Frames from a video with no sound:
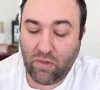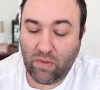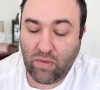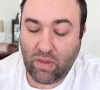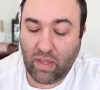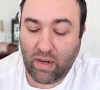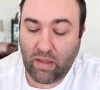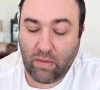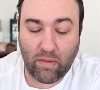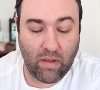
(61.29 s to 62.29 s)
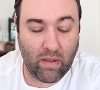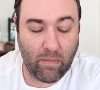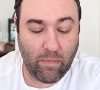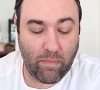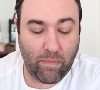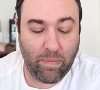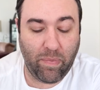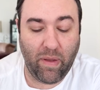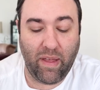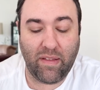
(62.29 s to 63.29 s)
to get it,
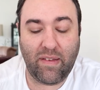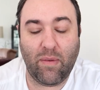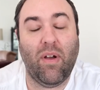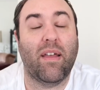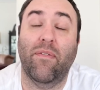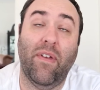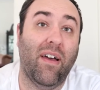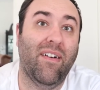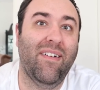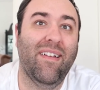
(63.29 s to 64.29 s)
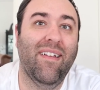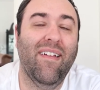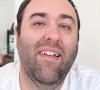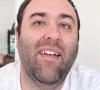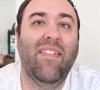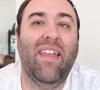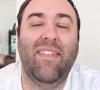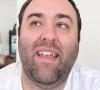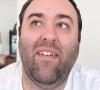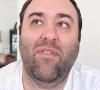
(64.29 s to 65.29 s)
but Team Rocket fell. They
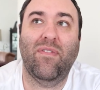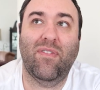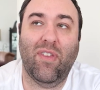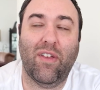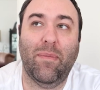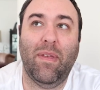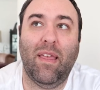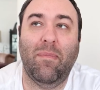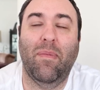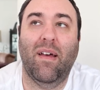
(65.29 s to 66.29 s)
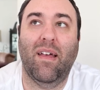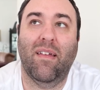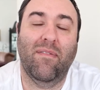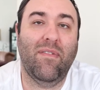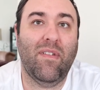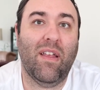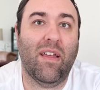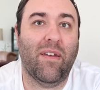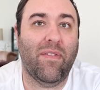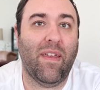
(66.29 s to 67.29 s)
saved Togepi, but, you
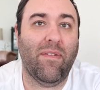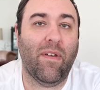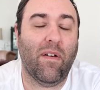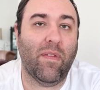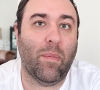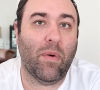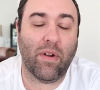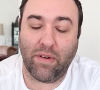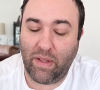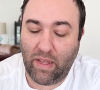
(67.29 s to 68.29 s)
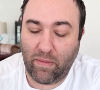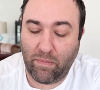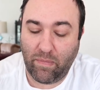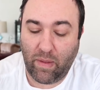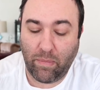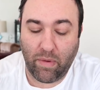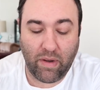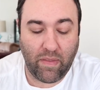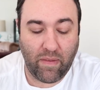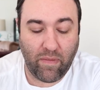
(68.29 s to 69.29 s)
know, they fell on the board, and it burned,
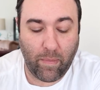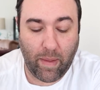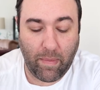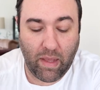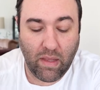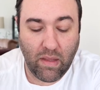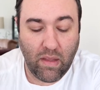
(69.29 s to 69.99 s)
and they fell bye-bye.